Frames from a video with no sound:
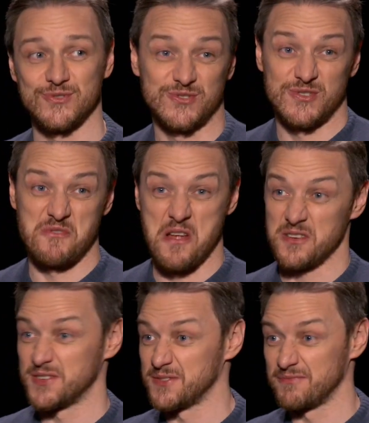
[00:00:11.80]
just a
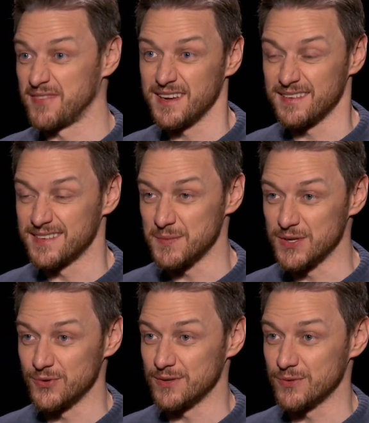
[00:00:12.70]
nice thing to be
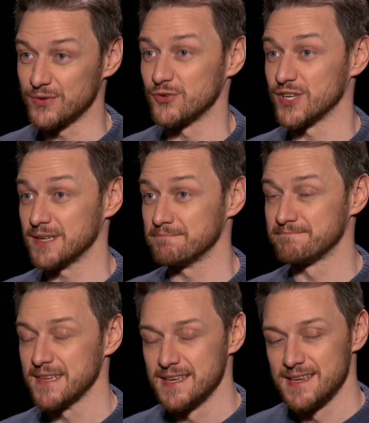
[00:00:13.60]
doing with your time.
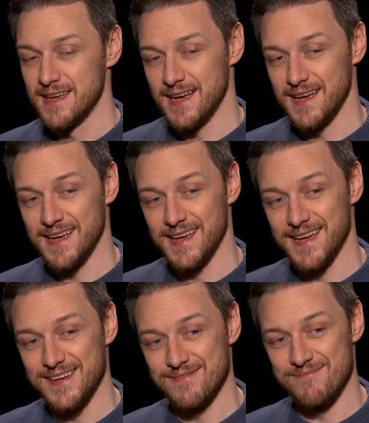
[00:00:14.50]

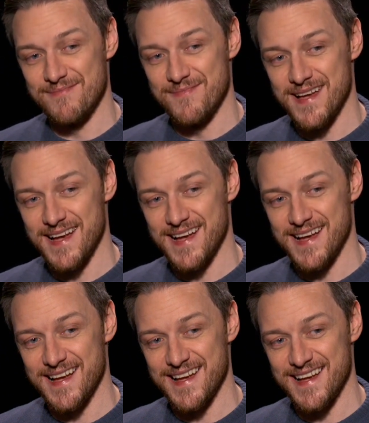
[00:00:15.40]
Yeah. Um,
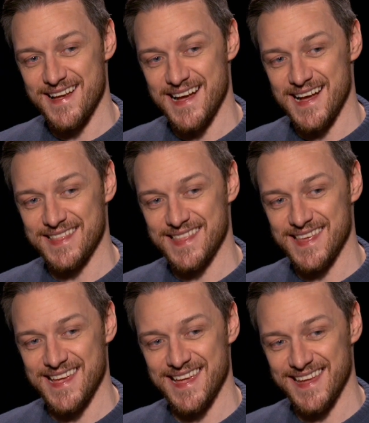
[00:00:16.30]
uh, and
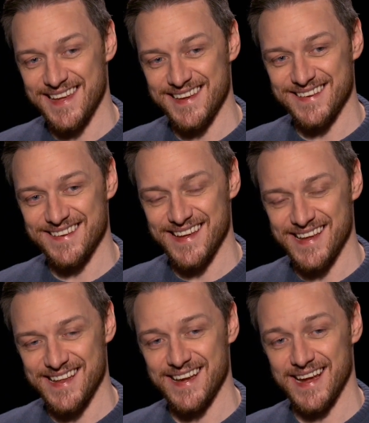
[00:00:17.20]
then
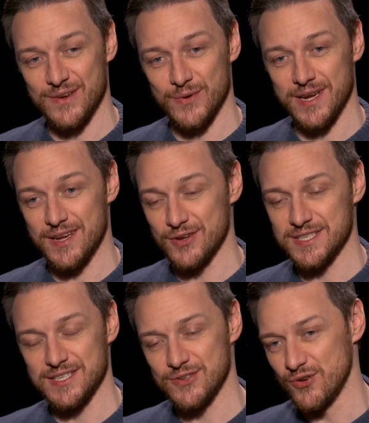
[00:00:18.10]
and then Hedwig because
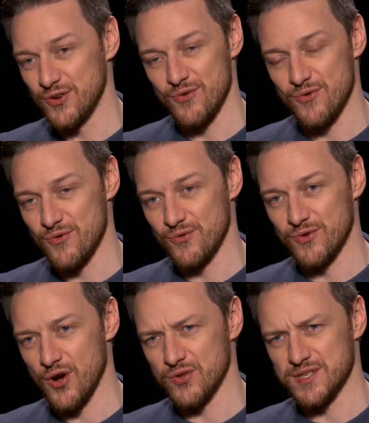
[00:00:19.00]
he's got no
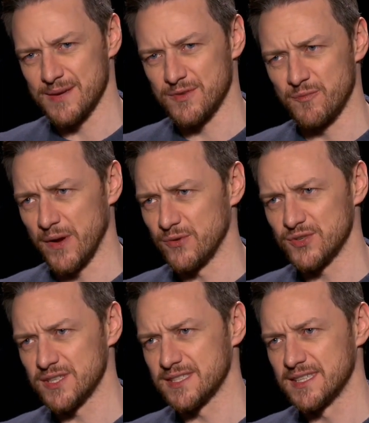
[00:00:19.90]
concept of
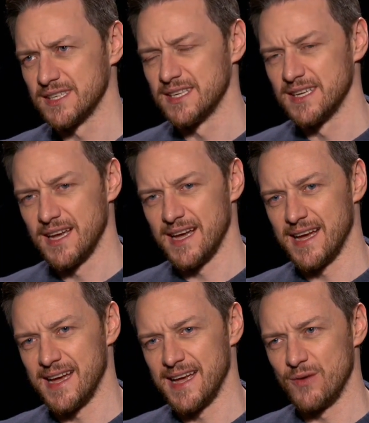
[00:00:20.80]
boundaries mm. uh,
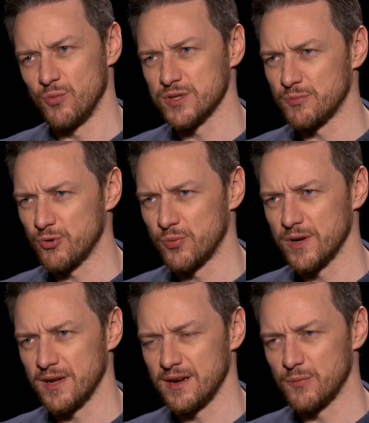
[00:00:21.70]
and what's
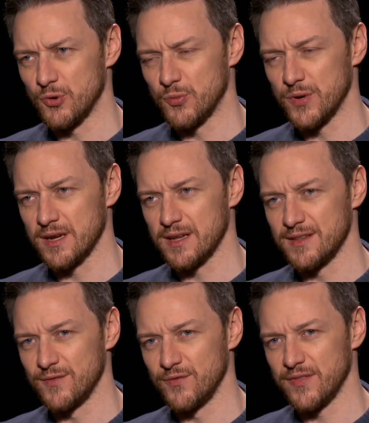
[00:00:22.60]
appropriate and inappropriate,
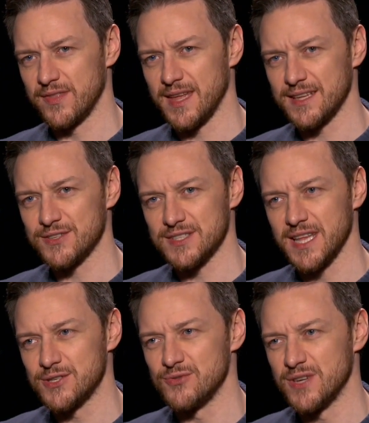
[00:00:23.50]
and that just
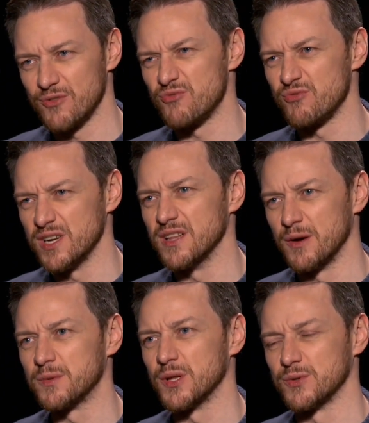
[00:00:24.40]
lets you get real
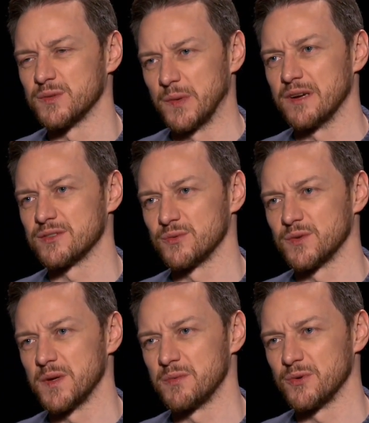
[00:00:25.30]
up close and personal
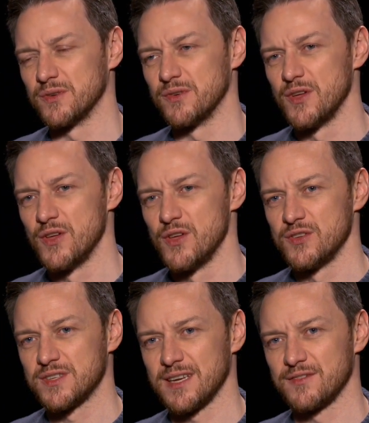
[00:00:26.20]
with people and
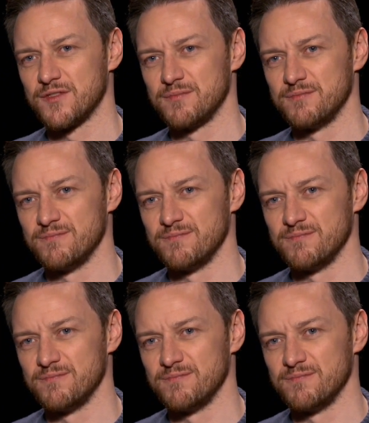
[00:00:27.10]
kind of